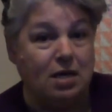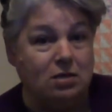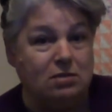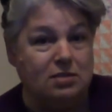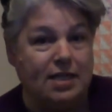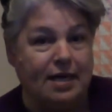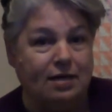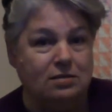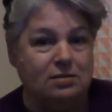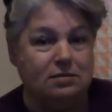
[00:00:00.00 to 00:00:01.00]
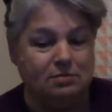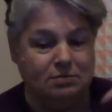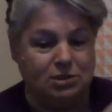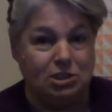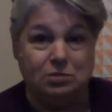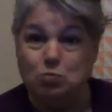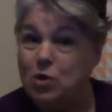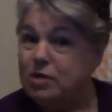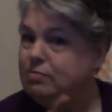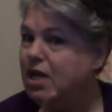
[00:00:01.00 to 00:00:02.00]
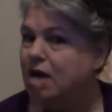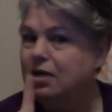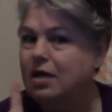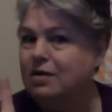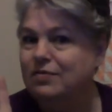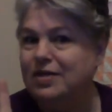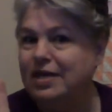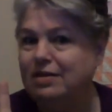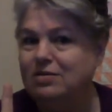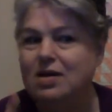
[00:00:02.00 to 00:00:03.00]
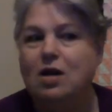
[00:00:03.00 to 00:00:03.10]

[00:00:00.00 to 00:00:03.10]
uncle's house, just one block over now.